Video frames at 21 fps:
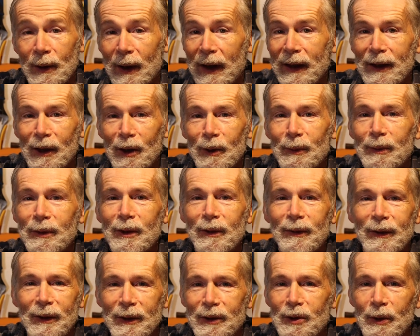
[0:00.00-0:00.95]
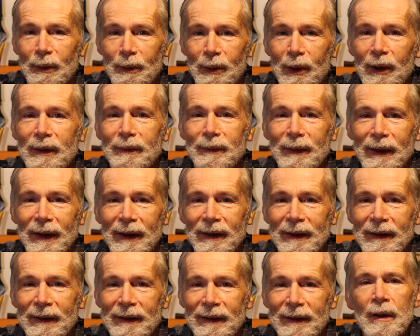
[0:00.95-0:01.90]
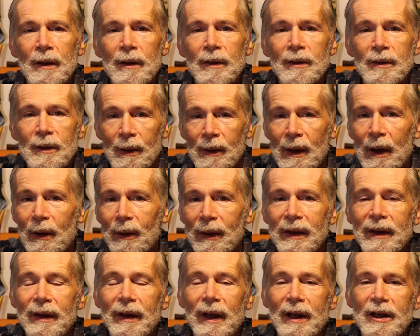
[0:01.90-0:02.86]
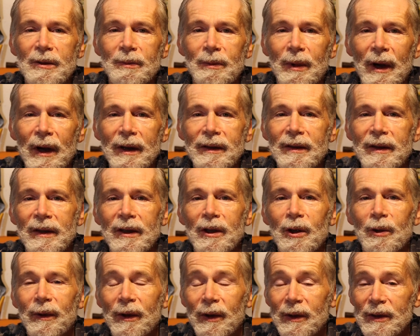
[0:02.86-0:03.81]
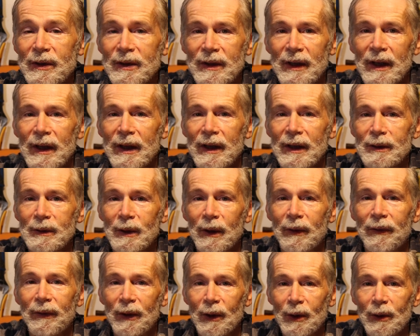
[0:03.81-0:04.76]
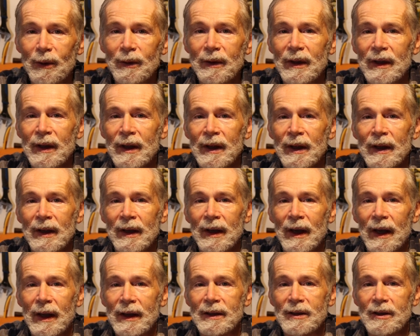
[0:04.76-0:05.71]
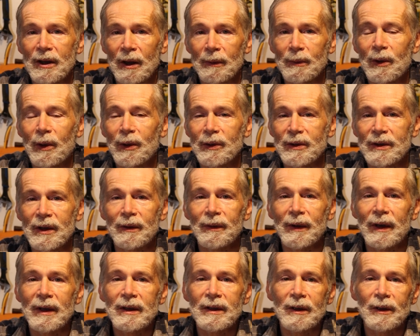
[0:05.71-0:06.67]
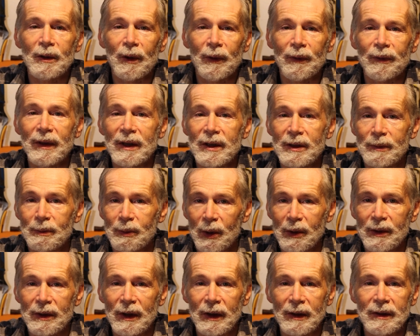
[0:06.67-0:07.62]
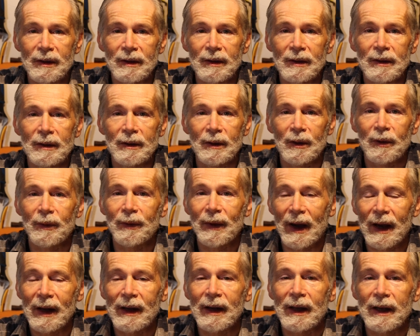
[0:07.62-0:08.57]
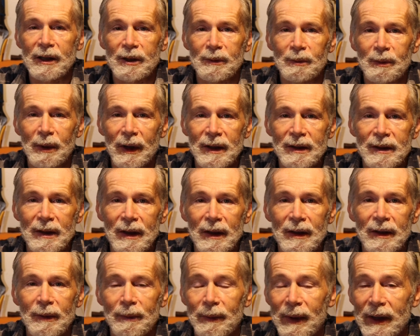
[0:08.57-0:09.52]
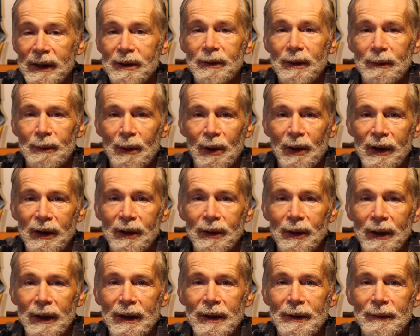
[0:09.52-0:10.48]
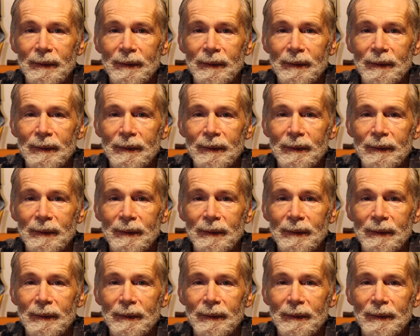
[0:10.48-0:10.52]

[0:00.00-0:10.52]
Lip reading: I hope you will support me. So now in the next part you will see a review and some consideration of this product of AliExpress, the battery monitor.